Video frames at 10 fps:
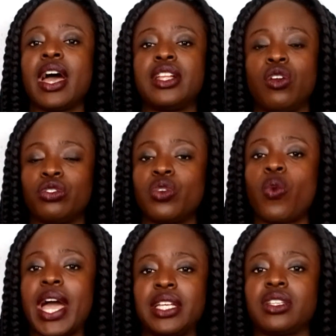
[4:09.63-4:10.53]
Along the
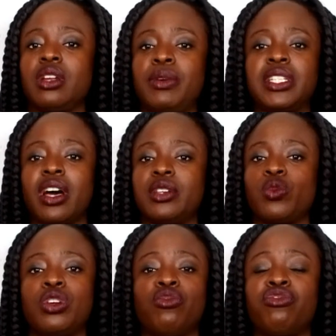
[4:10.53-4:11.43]
way, there's going to be times
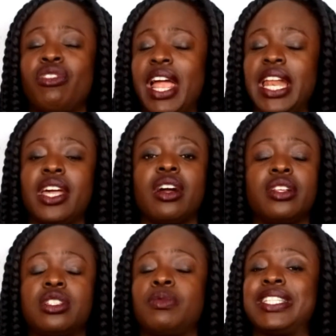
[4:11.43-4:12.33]
where you're really
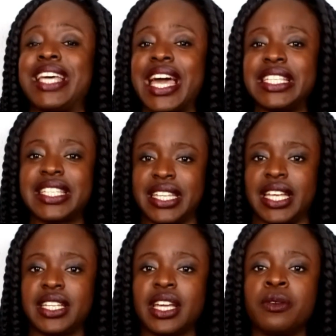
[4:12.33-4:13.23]
going to be
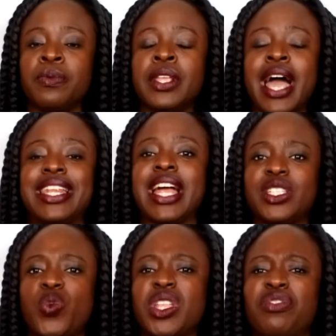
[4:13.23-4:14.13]
tested, and
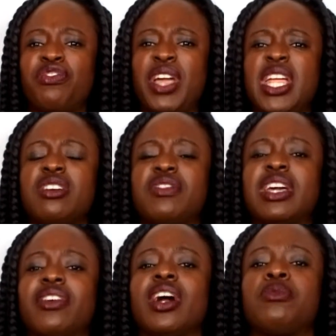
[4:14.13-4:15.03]
that's where the feeling of
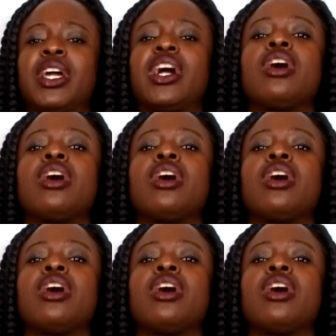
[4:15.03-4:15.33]
giving up